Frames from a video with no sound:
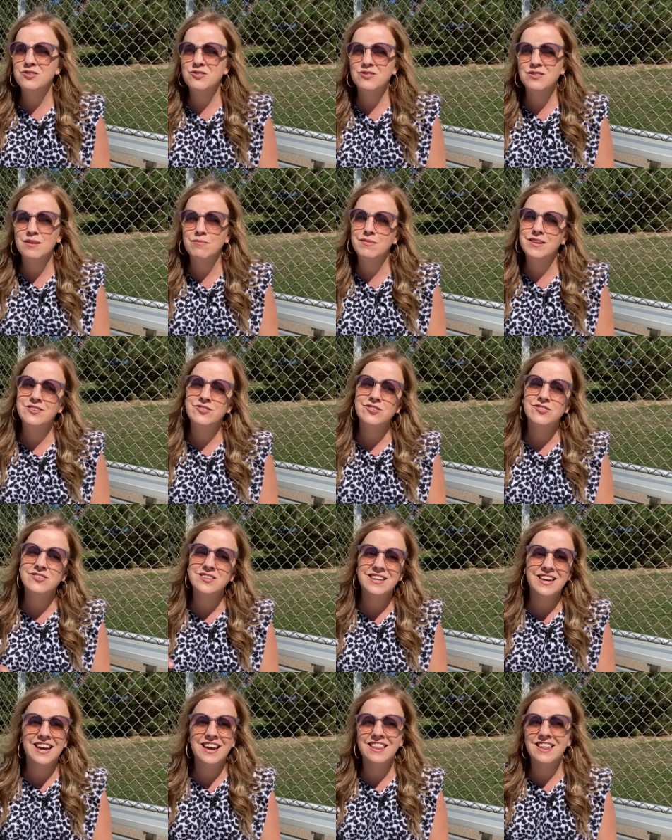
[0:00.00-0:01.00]
or something just
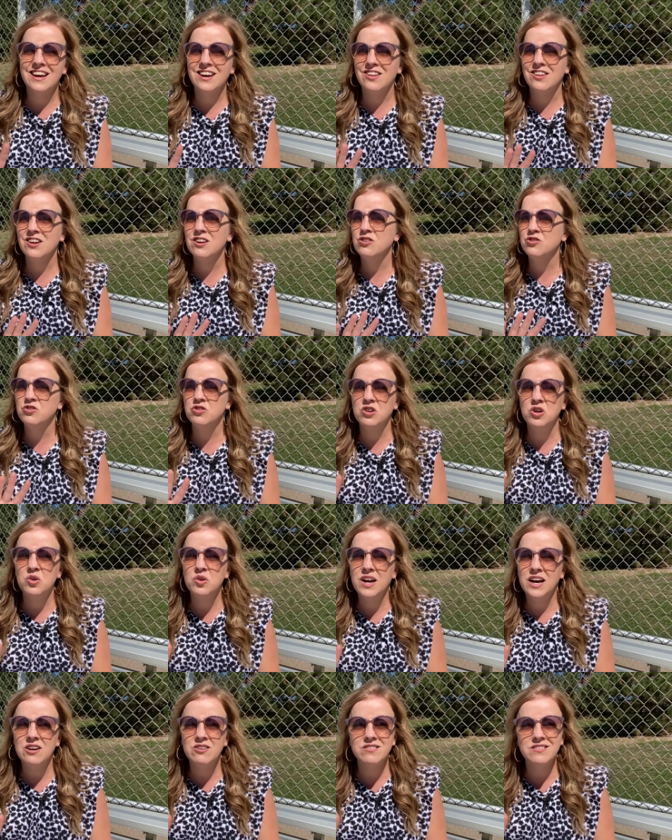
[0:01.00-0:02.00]
to get like a little
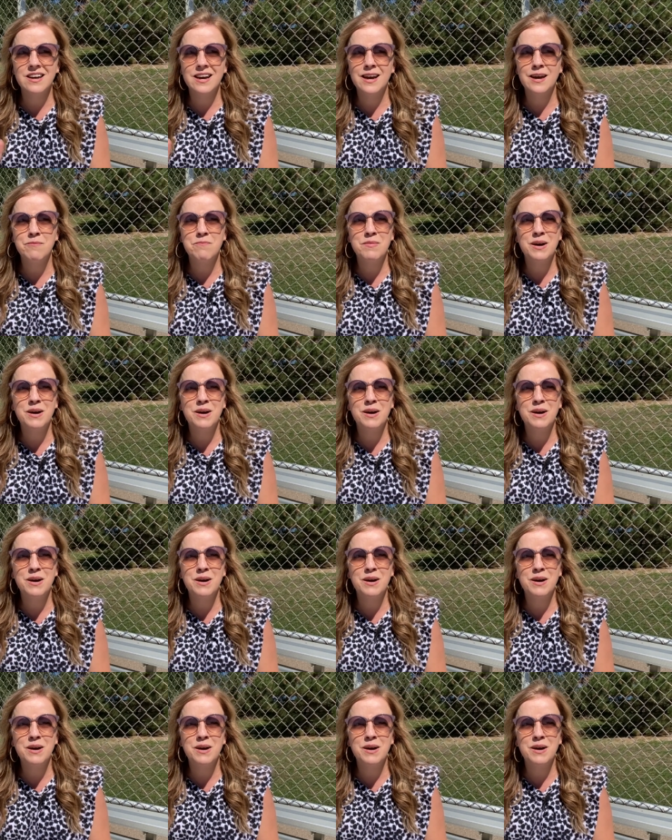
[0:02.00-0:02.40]
zone out time.